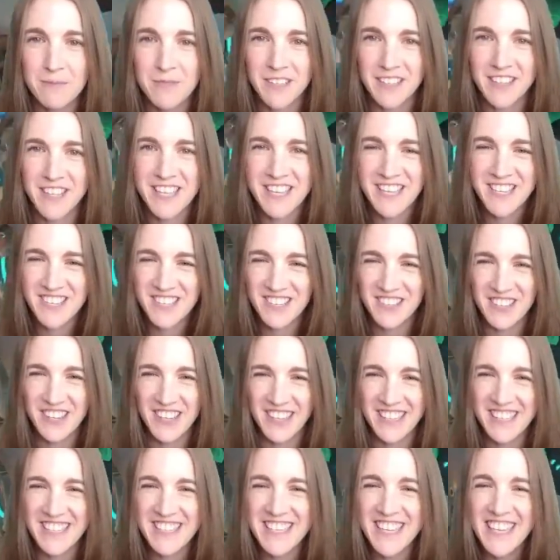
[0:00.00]
and they shoot
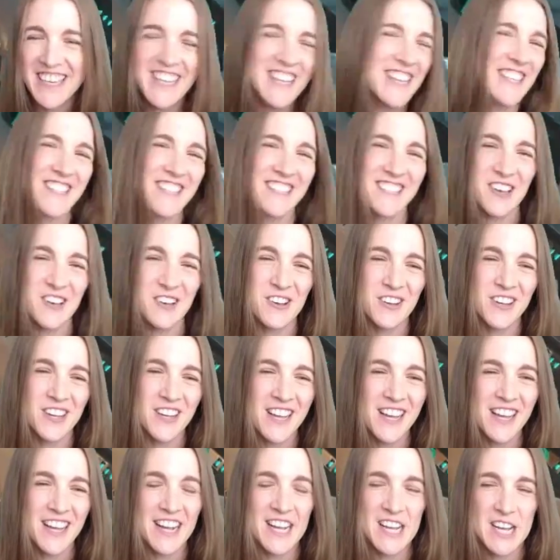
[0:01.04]
it. So,
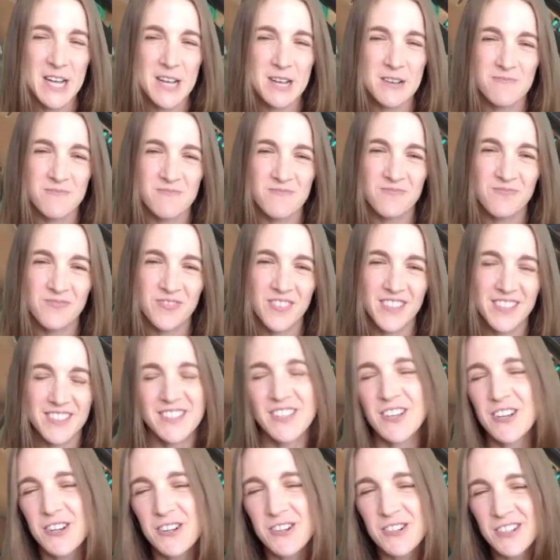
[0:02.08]

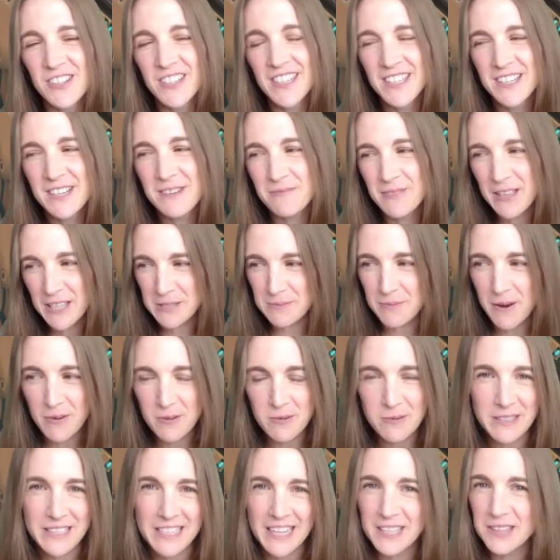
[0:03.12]
so that's
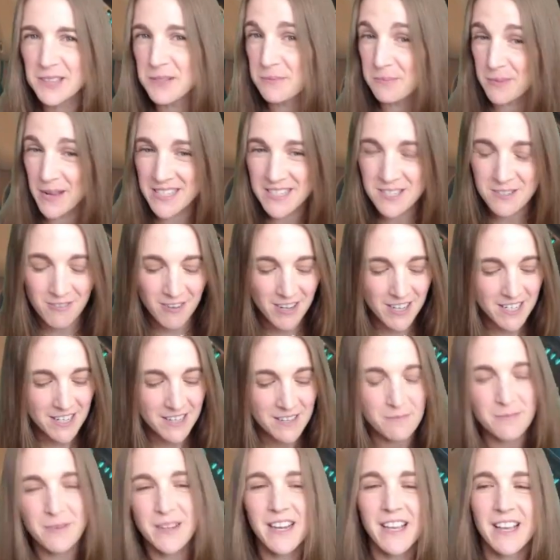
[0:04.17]
probably not the best one,
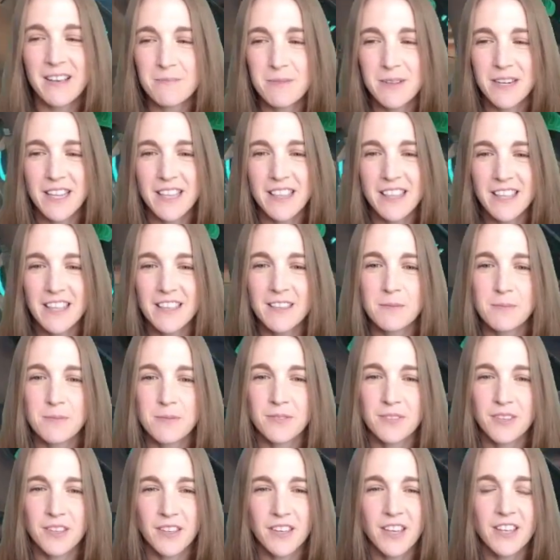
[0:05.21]
but I think
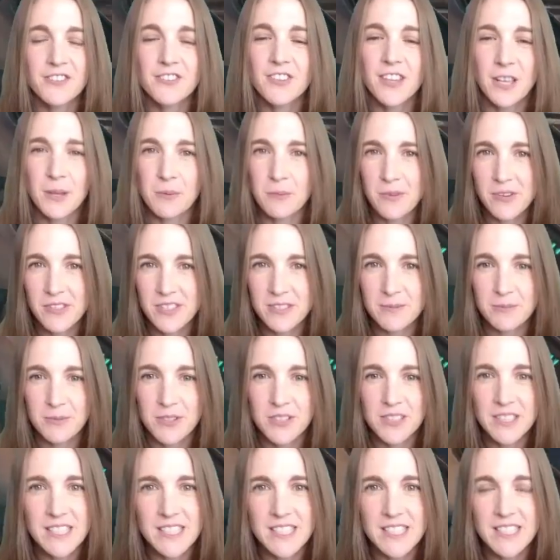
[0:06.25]
the underlying principle
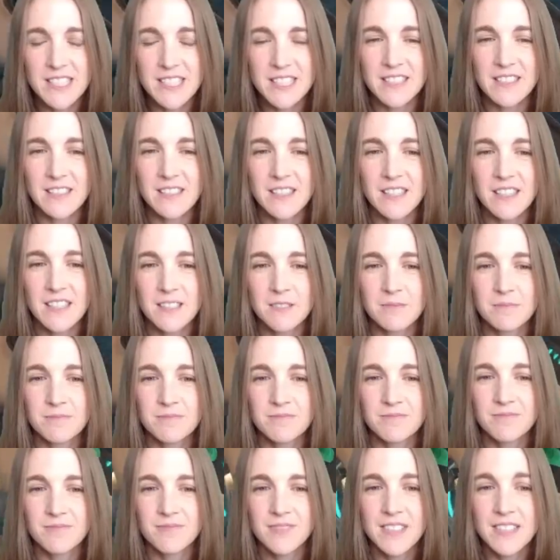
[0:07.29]
is
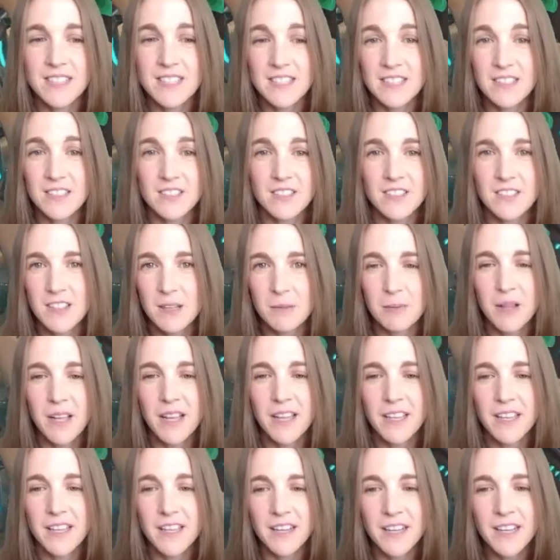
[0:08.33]
still
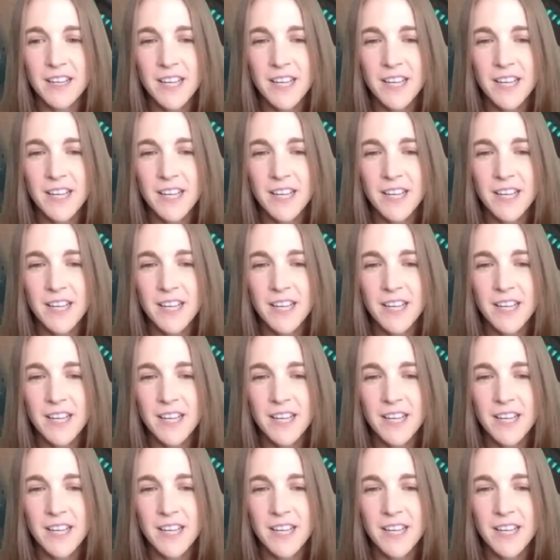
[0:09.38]
applying here.